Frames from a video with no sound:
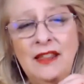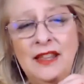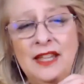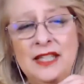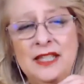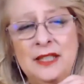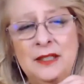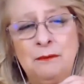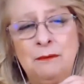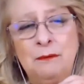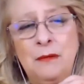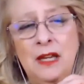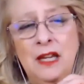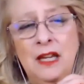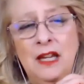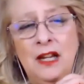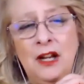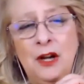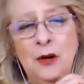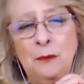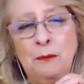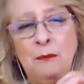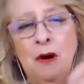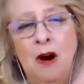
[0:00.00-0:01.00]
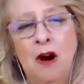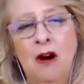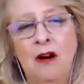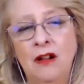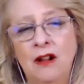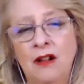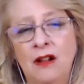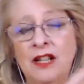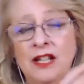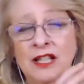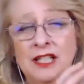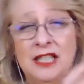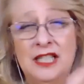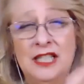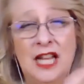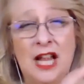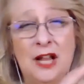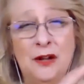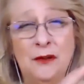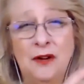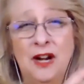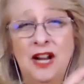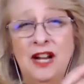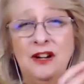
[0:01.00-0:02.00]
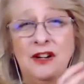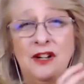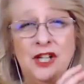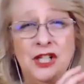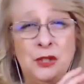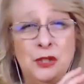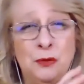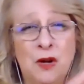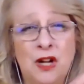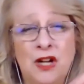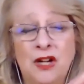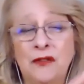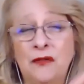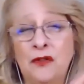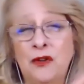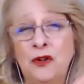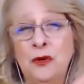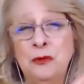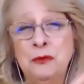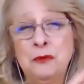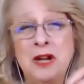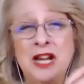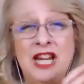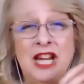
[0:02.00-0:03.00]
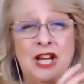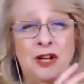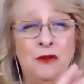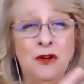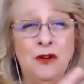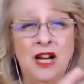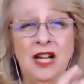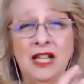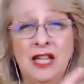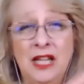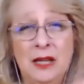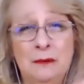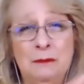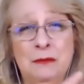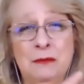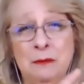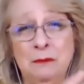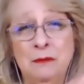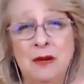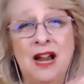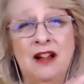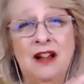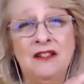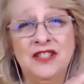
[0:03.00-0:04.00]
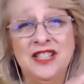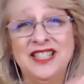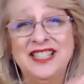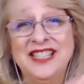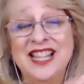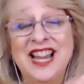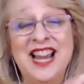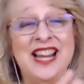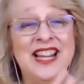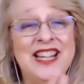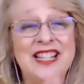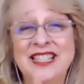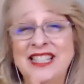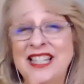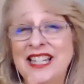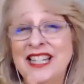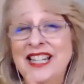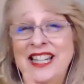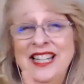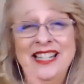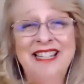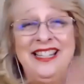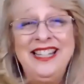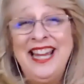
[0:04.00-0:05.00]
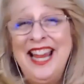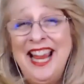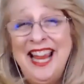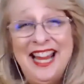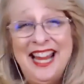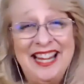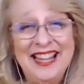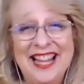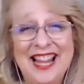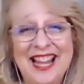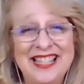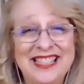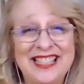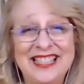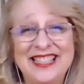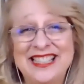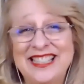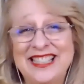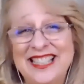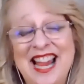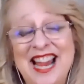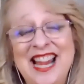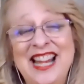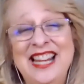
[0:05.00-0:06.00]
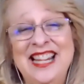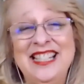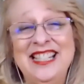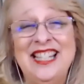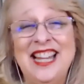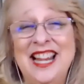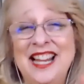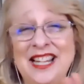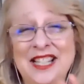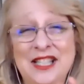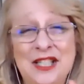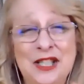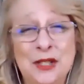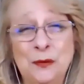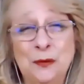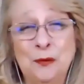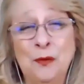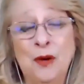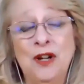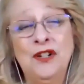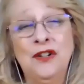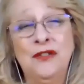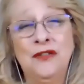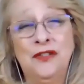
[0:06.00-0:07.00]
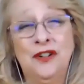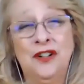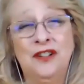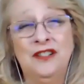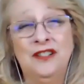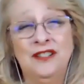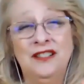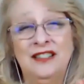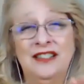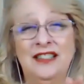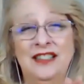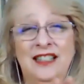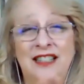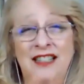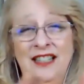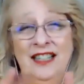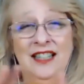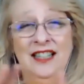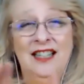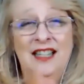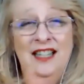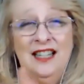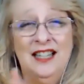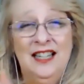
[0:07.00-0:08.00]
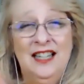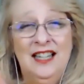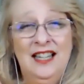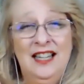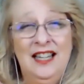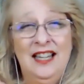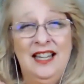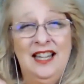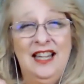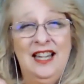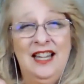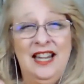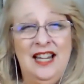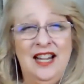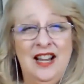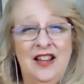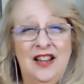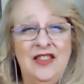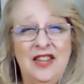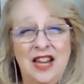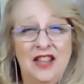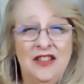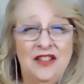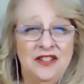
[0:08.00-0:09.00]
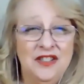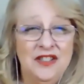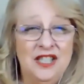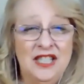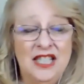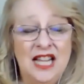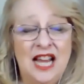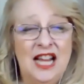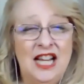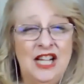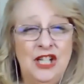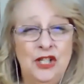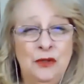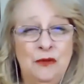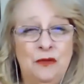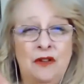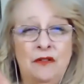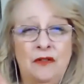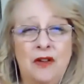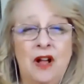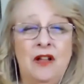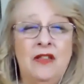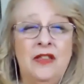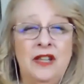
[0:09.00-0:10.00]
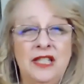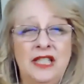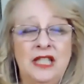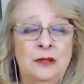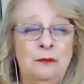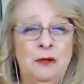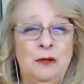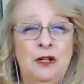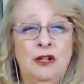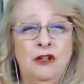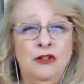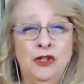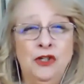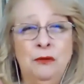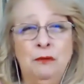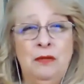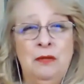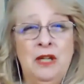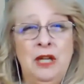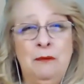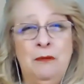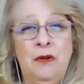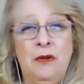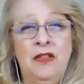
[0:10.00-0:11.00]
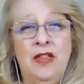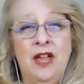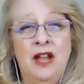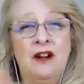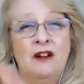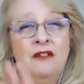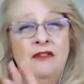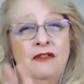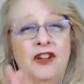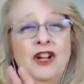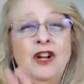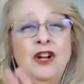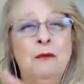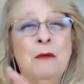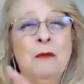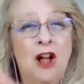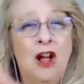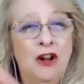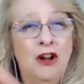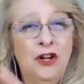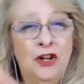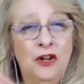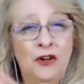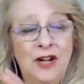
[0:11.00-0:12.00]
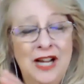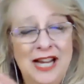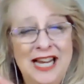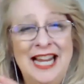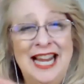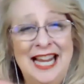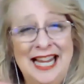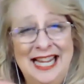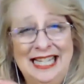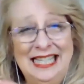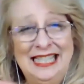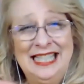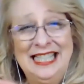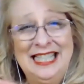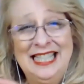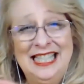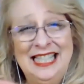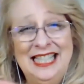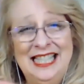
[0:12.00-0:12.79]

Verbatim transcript: this, you know, particle accelerator, and it's wonderful, making great leaps and bounds in science. Yay, that's exciting. Science is wonderful. And on the other side, you have all these spiritual people that are fear mongering it,